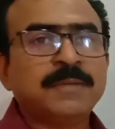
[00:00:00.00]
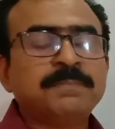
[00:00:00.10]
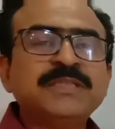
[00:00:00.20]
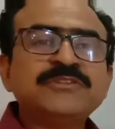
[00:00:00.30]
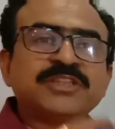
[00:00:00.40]

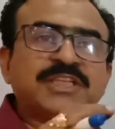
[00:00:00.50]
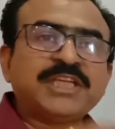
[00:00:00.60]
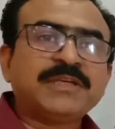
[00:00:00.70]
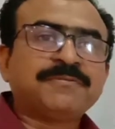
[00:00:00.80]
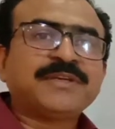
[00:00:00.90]
Means
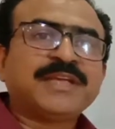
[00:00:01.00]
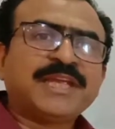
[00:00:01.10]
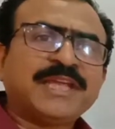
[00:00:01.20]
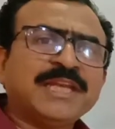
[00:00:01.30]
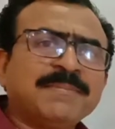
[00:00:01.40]
if
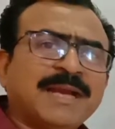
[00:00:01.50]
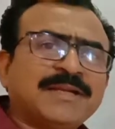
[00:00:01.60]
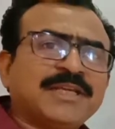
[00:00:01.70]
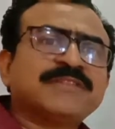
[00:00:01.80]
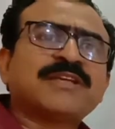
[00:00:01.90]
any
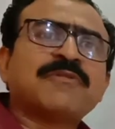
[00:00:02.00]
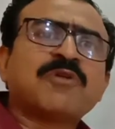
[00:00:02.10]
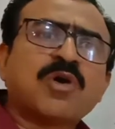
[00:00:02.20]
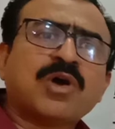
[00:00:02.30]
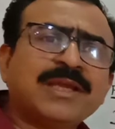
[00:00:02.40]
matrix
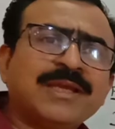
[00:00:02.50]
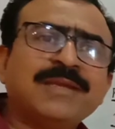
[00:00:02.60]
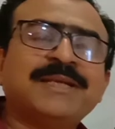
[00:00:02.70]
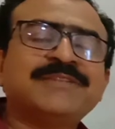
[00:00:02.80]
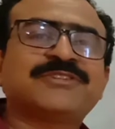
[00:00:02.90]
have all
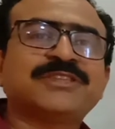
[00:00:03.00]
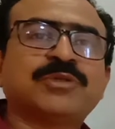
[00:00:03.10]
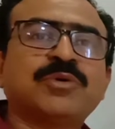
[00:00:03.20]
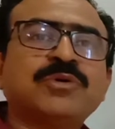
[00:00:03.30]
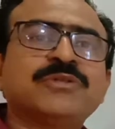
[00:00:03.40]
elements
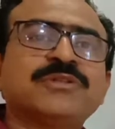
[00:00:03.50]
zero,